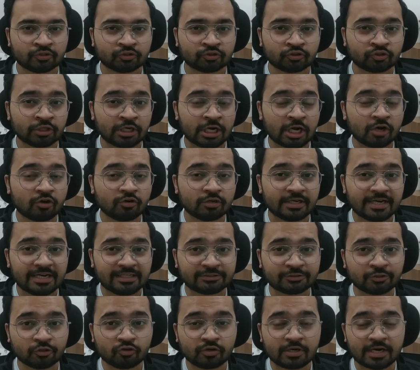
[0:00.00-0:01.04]
So now
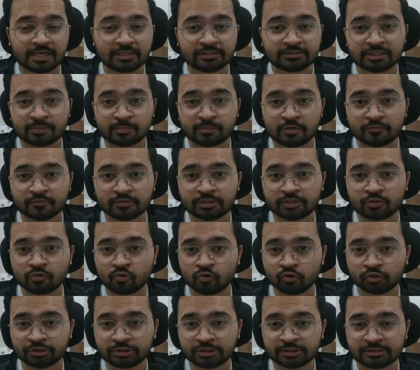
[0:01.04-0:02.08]
let's look at some of the
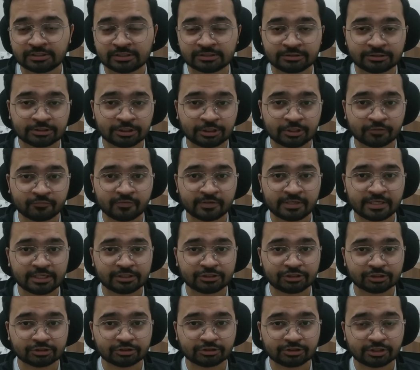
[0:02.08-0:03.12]
courses and
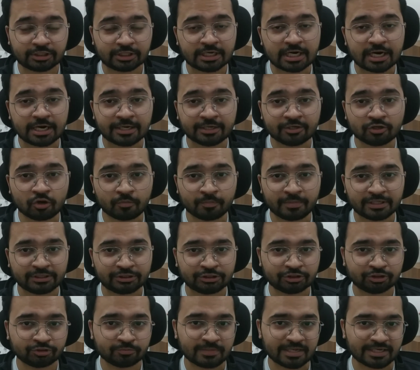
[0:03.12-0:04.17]
certifications regarding
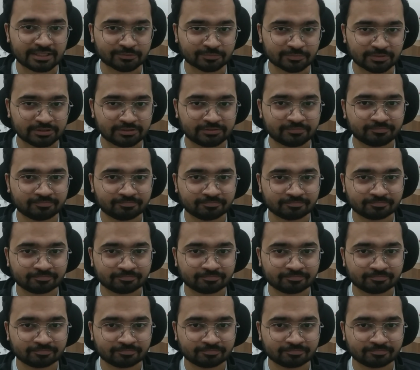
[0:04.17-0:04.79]
operations management.